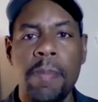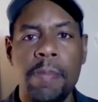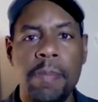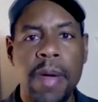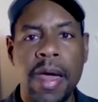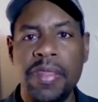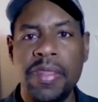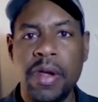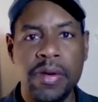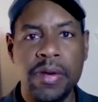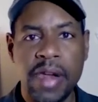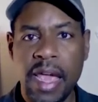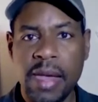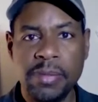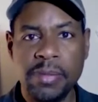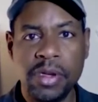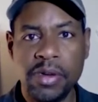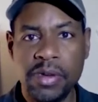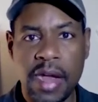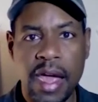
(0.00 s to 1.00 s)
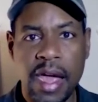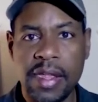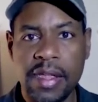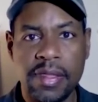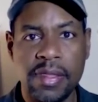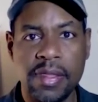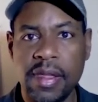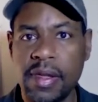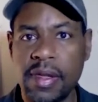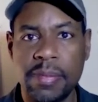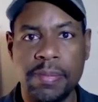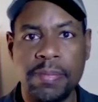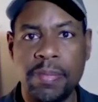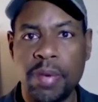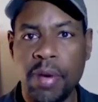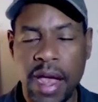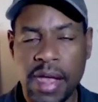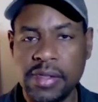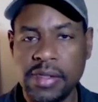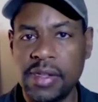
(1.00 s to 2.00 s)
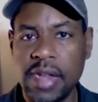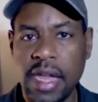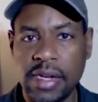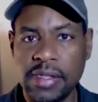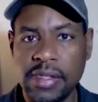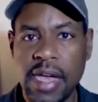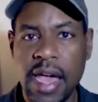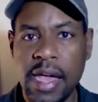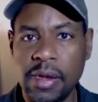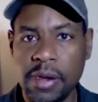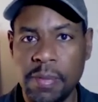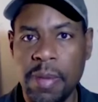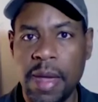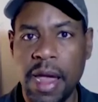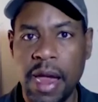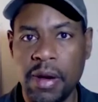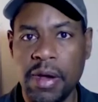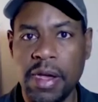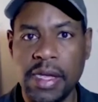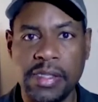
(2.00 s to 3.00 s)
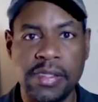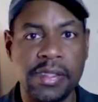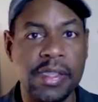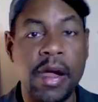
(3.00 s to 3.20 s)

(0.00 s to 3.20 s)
but their names are not in the press like Tyler Perry is.